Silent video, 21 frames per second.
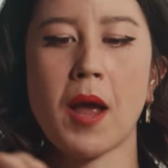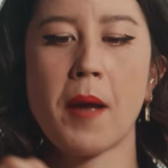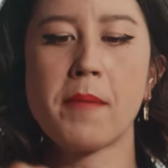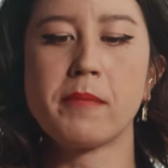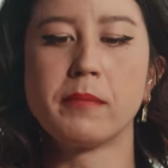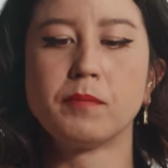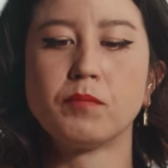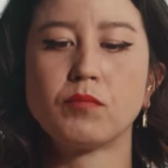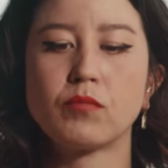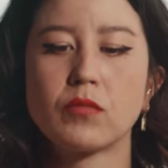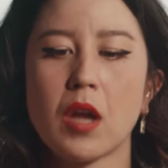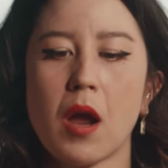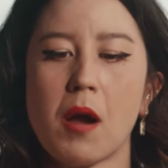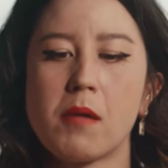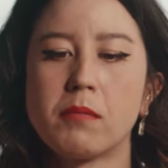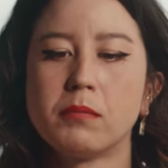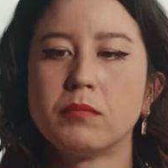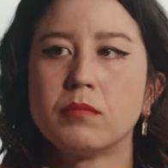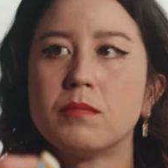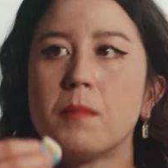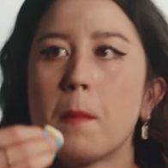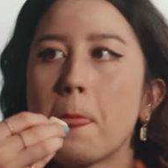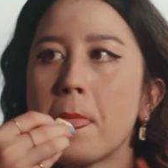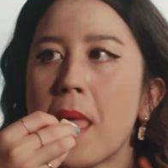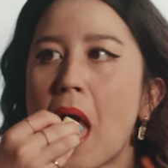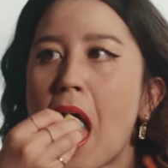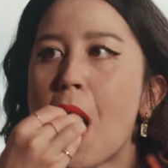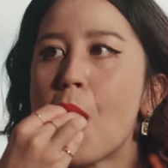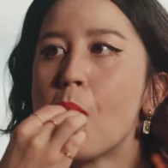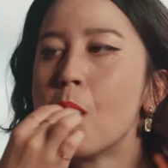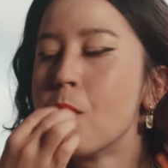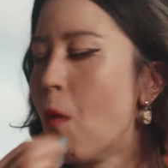you are coming to the
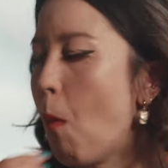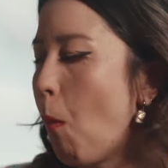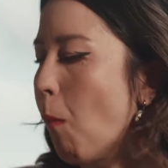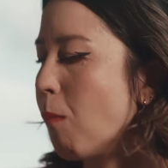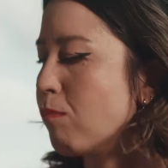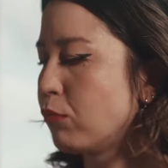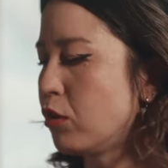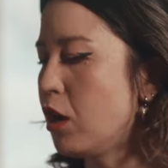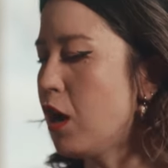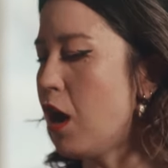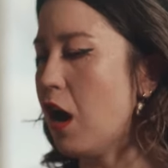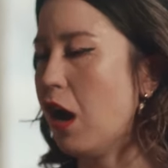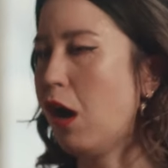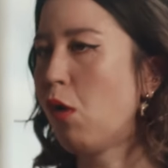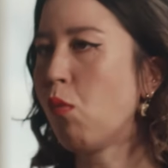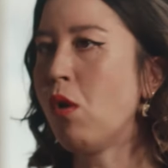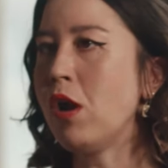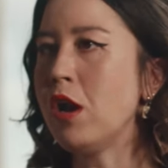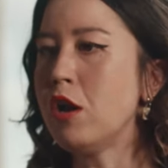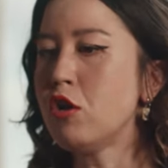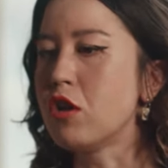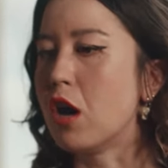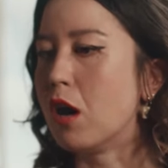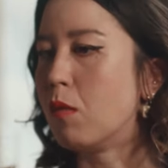AACTA Awards. Yeah, when is